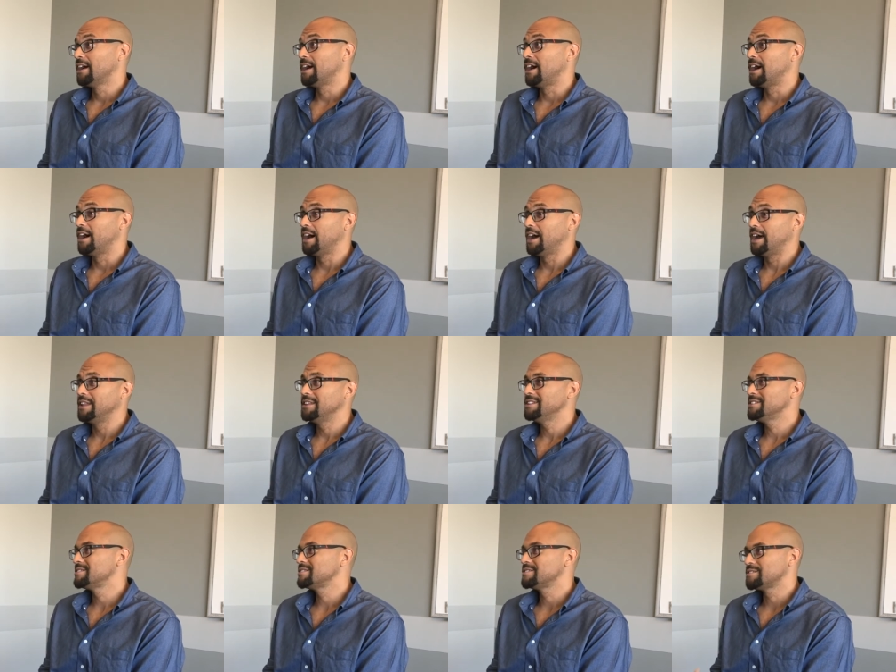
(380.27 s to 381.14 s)
uh, and
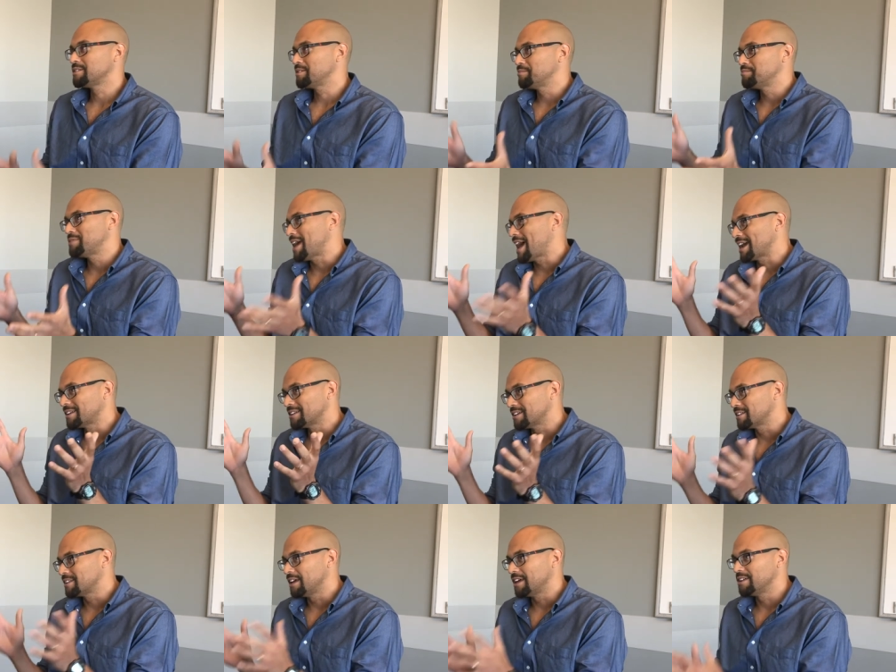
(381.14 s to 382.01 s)
this is a
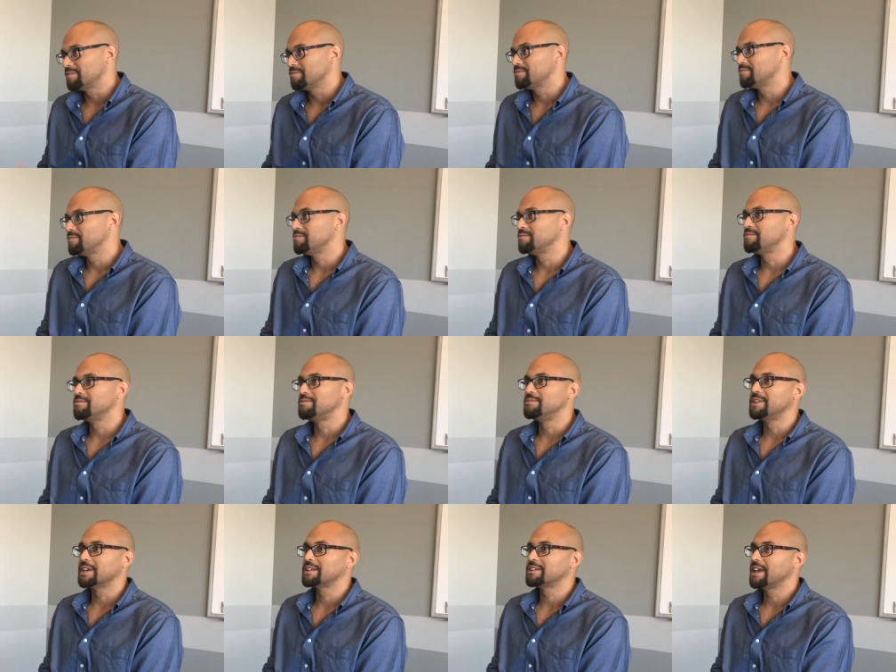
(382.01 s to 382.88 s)
tactic that
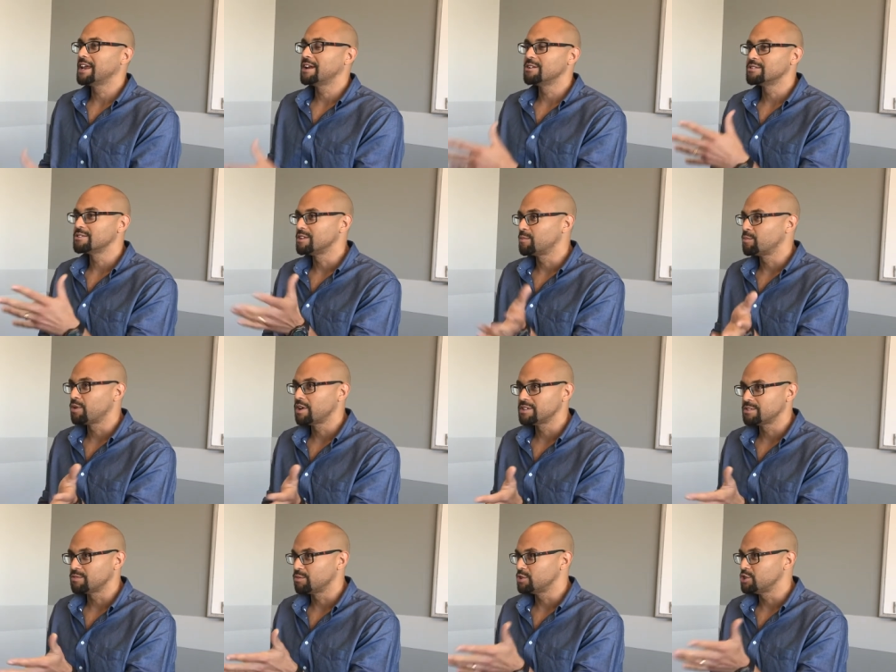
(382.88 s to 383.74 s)
dictators and
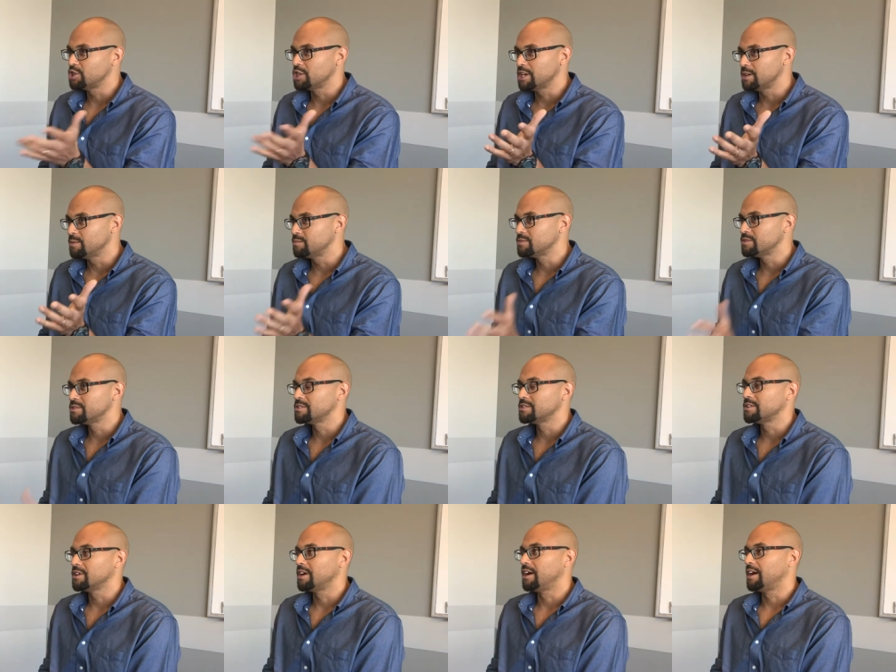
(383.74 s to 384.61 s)
oppressive
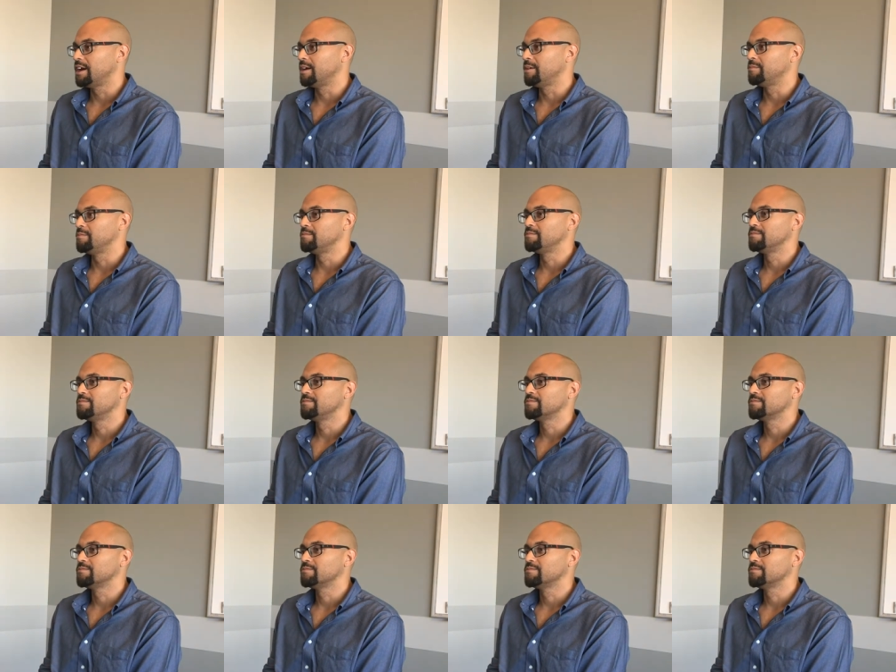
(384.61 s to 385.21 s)
regimes, um,